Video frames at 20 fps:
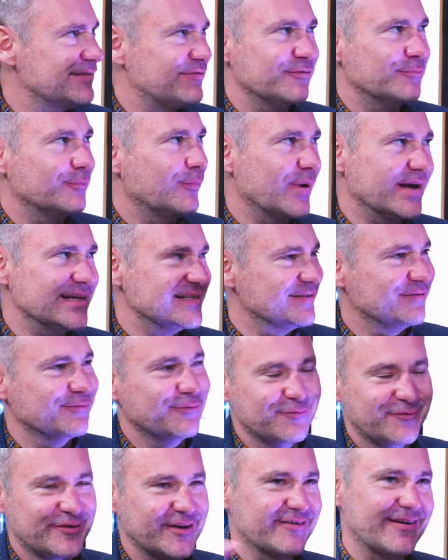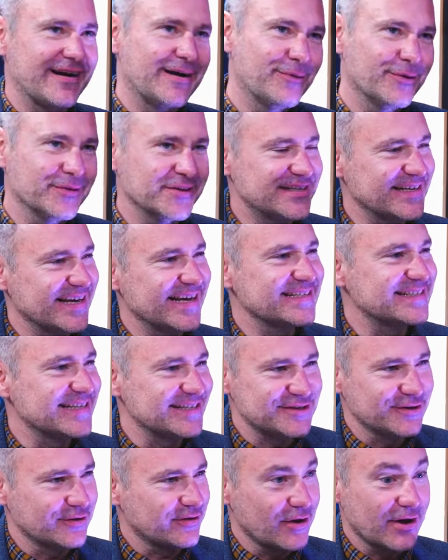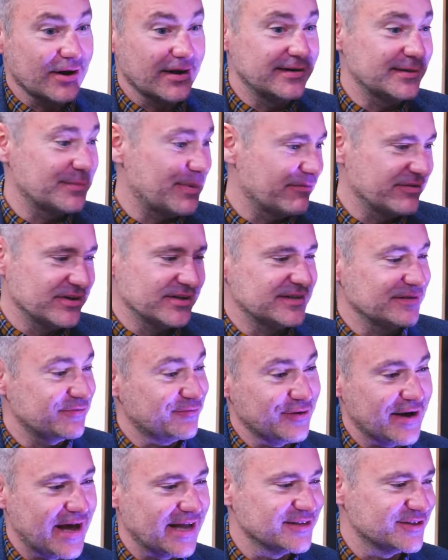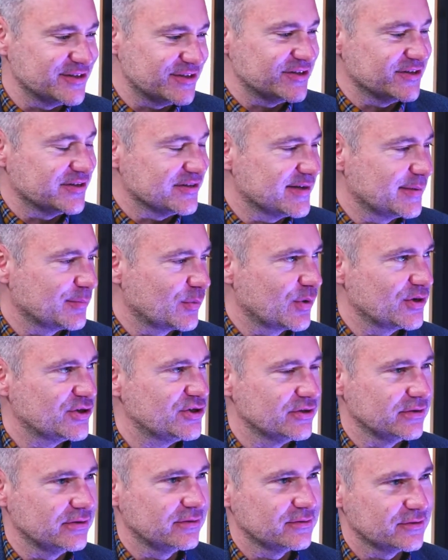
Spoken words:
ways of figuring out what the data says, so they all end up having a different answer to the same question.